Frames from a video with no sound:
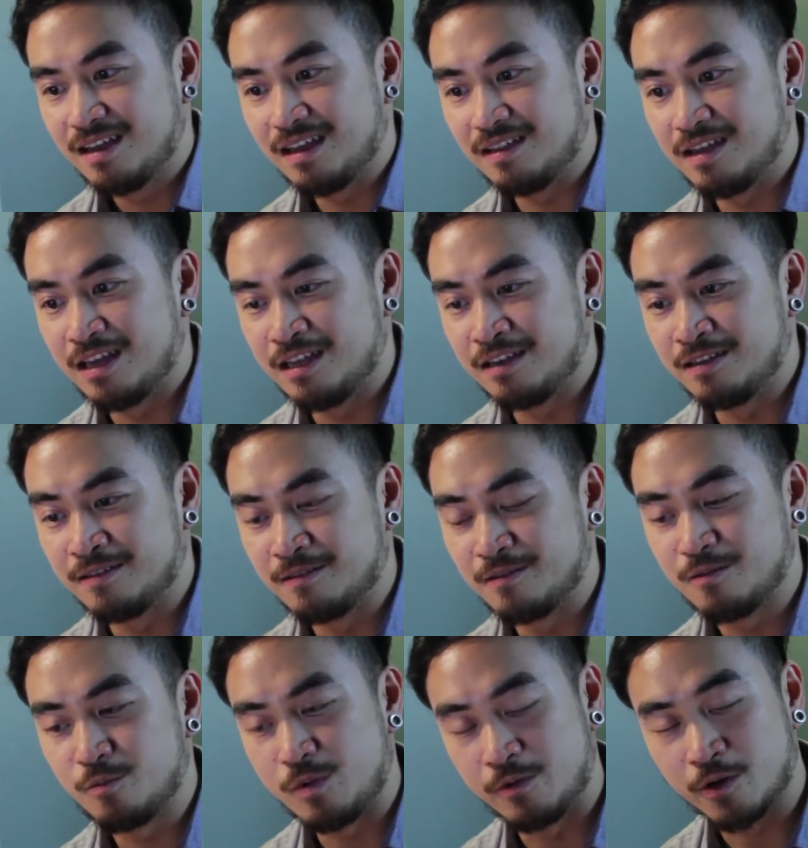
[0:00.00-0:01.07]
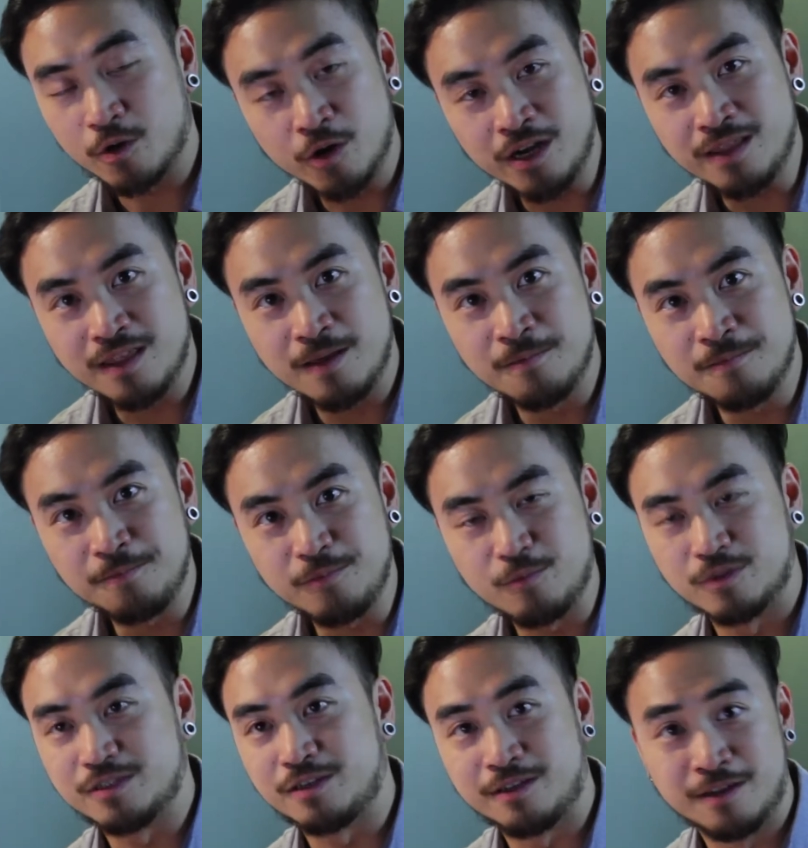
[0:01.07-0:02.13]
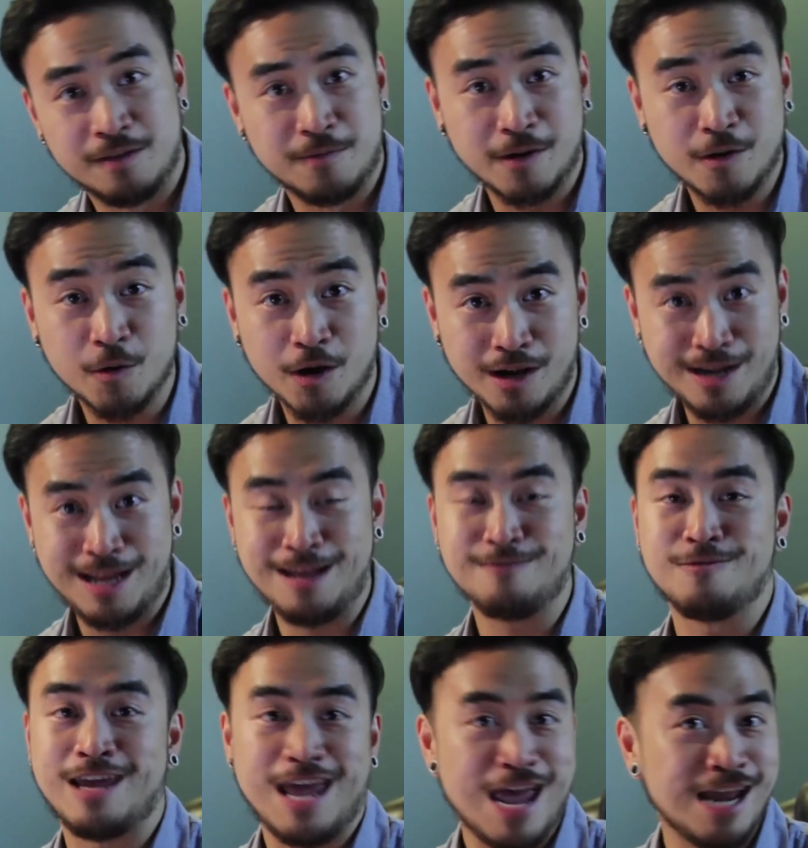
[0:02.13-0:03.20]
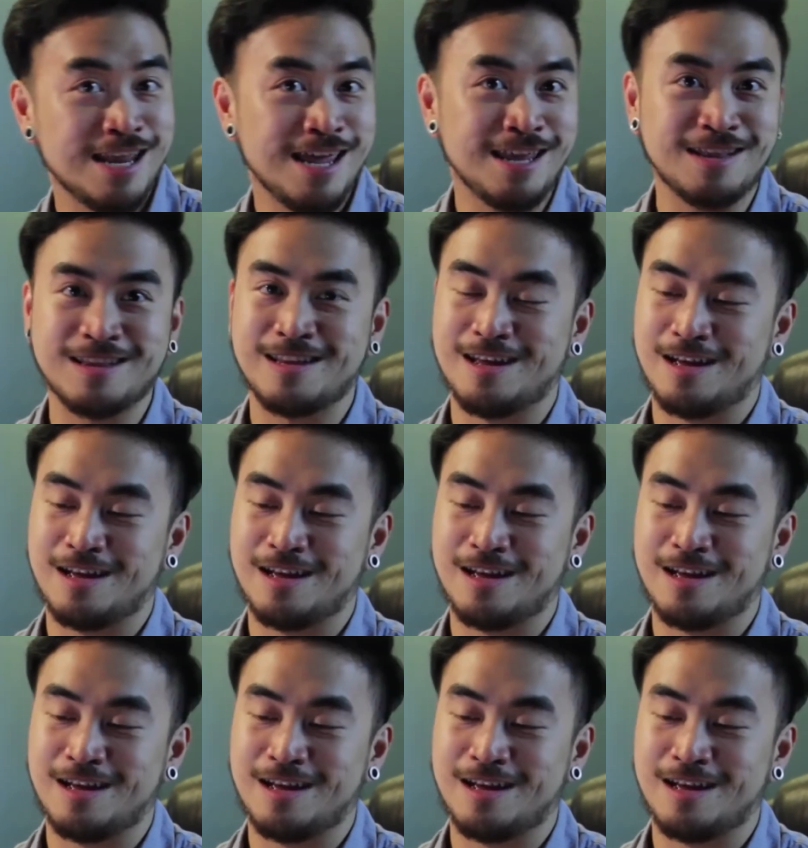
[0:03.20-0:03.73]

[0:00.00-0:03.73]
And then we record them. Once we're done recording, we edit.